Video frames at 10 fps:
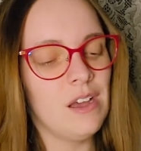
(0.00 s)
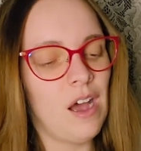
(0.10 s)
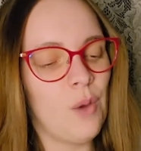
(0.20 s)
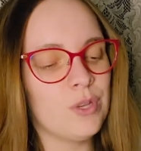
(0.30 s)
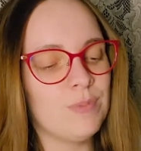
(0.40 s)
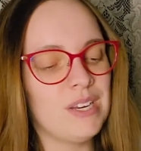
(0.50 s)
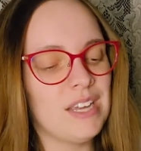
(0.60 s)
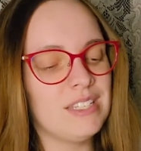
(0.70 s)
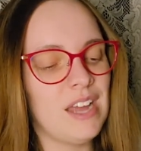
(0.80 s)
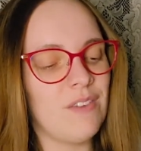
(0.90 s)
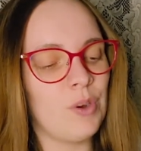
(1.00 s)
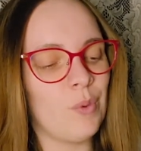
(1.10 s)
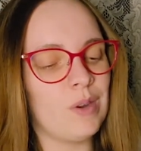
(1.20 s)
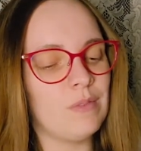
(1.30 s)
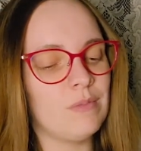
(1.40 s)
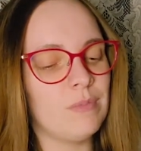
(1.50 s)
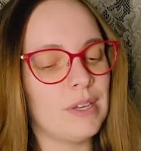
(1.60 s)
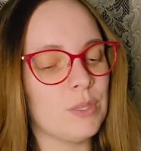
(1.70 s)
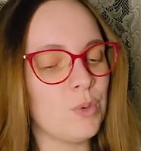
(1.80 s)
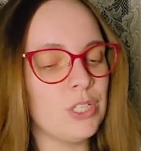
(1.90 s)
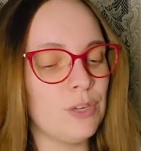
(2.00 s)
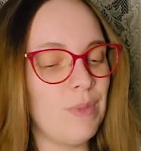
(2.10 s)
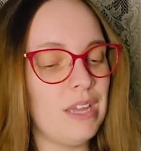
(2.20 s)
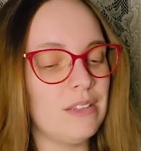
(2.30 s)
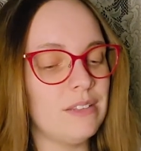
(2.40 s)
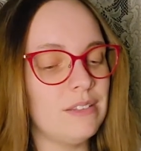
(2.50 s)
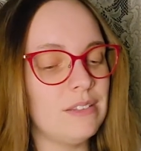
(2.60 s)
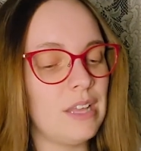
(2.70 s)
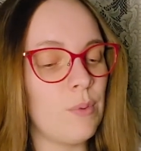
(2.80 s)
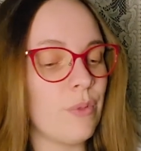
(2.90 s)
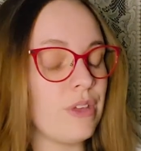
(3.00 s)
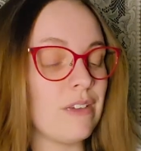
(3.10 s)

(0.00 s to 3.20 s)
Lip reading: Always be nice to everyone, because once you're mean, they won't think of